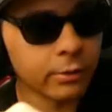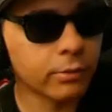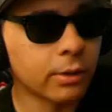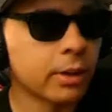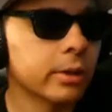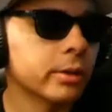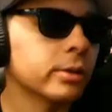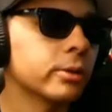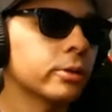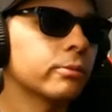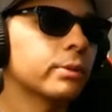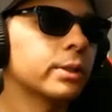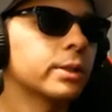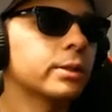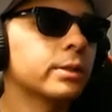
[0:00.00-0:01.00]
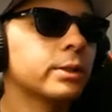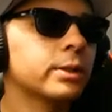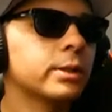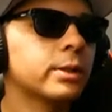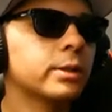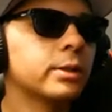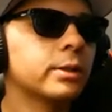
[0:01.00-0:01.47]
it wrong a little bit.
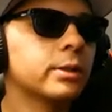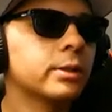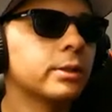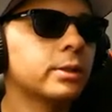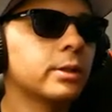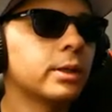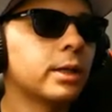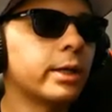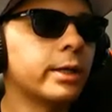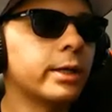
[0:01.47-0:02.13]
I